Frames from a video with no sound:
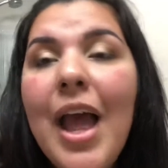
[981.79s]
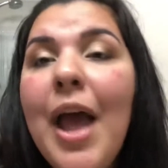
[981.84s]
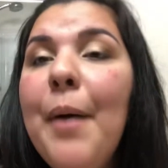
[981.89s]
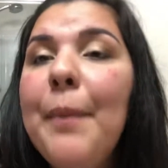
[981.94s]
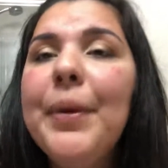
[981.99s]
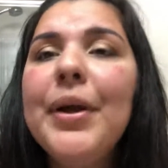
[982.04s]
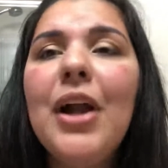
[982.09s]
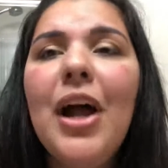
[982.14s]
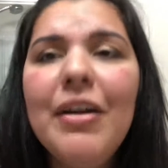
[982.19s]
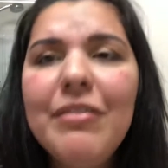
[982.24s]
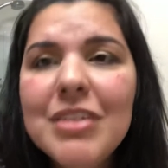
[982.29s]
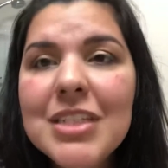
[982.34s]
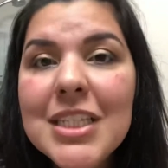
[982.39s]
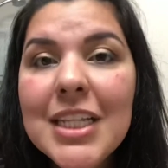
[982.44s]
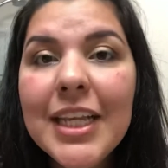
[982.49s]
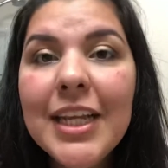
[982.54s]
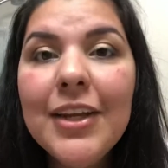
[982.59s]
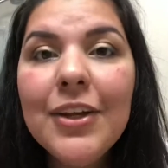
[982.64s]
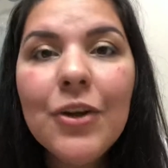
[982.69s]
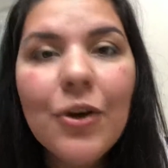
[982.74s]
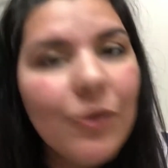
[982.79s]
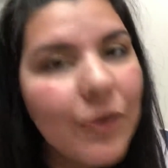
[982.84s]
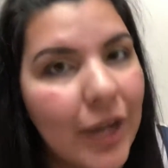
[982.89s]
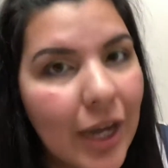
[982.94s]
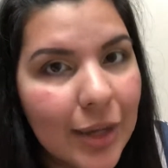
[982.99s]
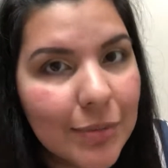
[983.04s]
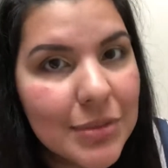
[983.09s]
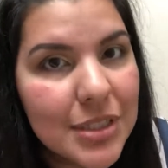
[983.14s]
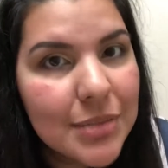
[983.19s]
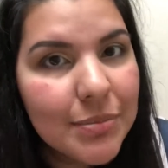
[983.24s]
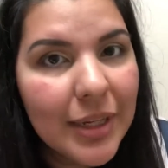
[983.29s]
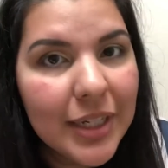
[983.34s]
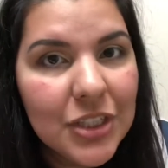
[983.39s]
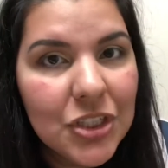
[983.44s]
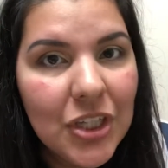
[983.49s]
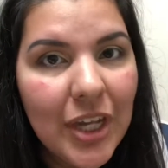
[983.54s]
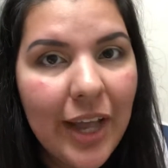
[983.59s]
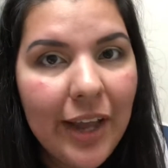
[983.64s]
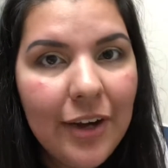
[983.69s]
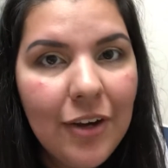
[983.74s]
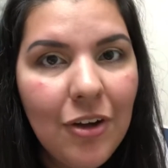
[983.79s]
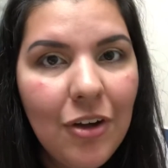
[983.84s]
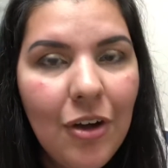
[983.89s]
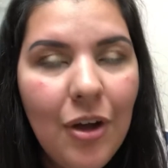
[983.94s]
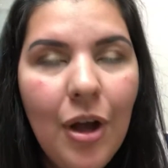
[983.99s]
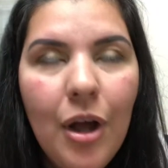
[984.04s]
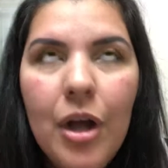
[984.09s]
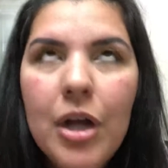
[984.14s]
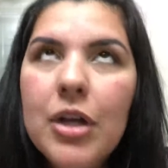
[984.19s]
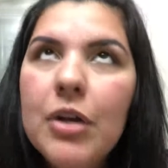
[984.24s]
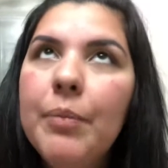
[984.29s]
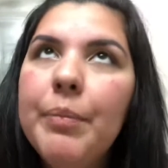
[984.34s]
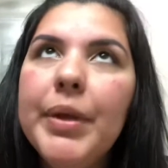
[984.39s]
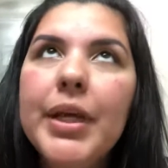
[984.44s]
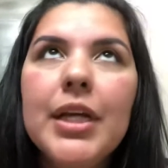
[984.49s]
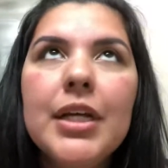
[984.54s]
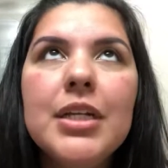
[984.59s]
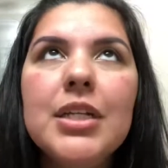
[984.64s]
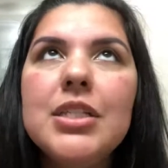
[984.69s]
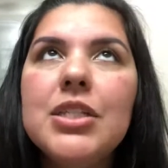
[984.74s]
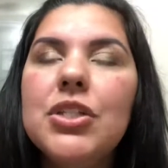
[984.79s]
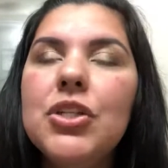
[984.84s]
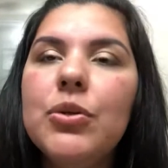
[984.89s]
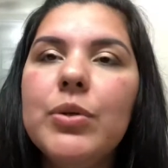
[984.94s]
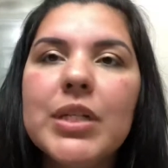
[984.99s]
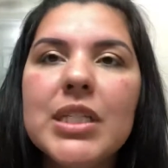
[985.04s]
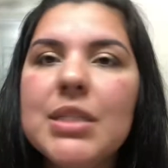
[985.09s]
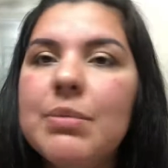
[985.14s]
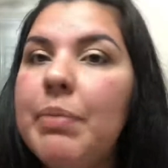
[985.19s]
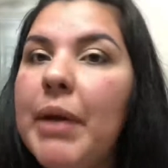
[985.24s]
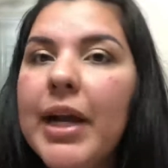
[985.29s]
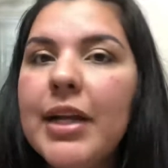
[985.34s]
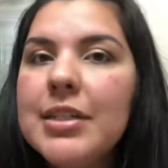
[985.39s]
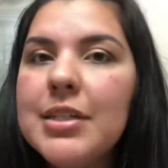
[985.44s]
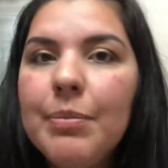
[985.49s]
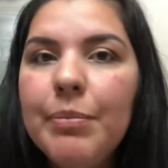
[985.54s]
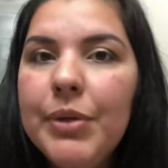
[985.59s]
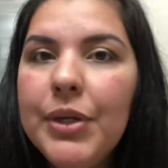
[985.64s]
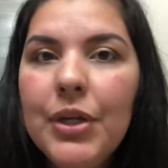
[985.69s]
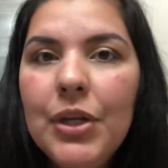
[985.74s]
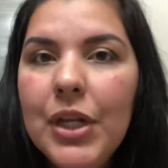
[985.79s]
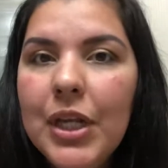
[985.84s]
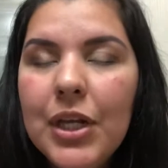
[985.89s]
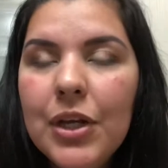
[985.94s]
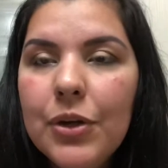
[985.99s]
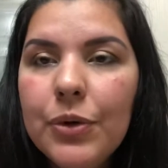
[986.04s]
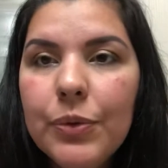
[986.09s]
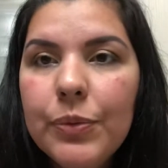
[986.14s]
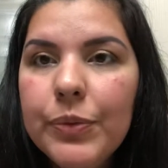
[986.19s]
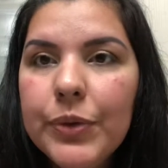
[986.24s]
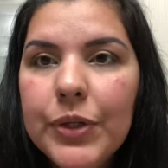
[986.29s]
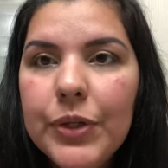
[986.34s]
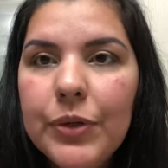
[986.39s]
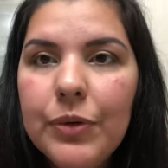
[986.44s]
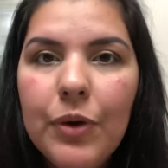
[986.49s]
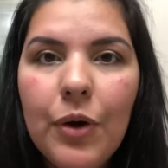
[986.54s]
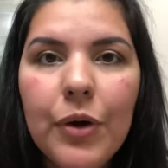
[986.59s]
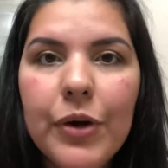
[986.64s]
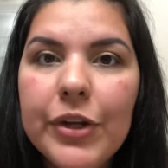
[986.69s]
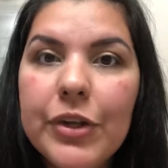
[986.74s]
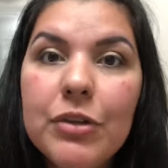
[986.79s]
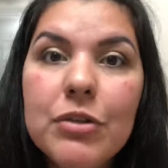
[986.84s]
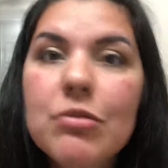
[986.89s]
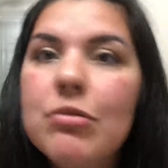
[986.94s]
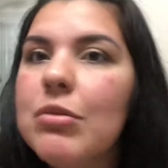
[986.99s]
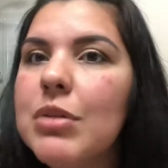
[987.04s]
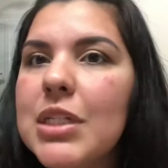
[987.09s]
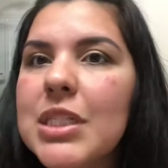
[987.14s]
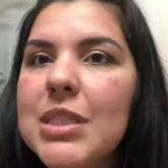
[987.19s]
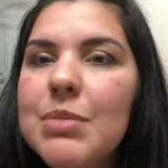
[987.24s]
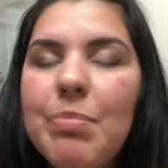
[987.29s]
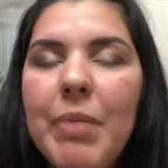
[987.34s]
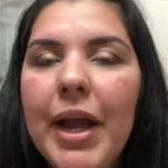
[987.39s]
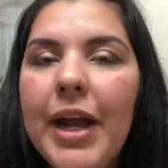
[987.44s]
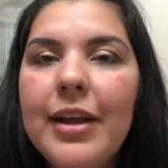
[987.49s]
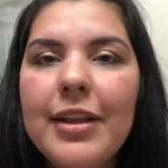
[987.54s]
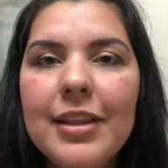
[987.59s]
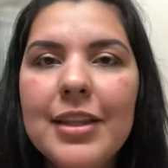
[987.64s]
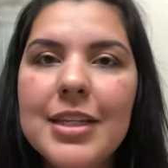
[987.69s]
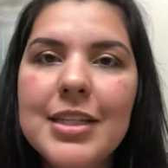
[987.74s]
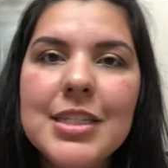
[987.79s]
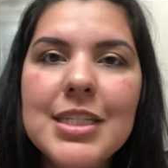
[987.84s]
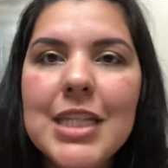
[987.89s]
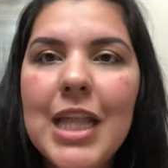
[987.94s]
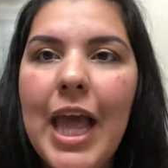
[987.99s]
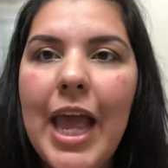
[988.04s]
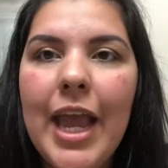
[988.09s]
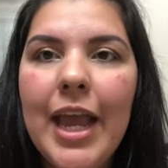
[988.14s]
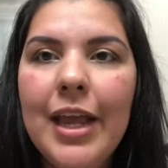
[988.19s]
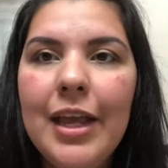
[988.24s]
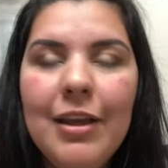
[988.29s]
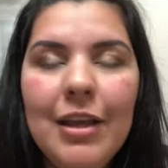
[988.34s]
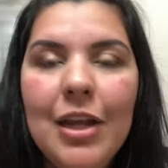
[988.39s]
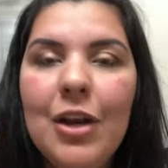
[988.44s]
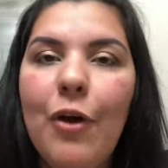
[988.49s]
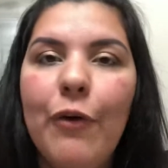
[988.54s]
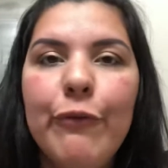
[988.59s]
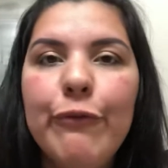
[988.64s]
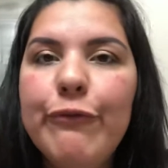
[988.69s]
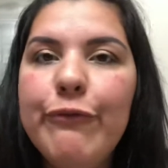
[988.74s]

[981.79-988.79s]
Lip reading: But obviously you don't come to my channel because you expect a beauty guru, or you expect this like, you know,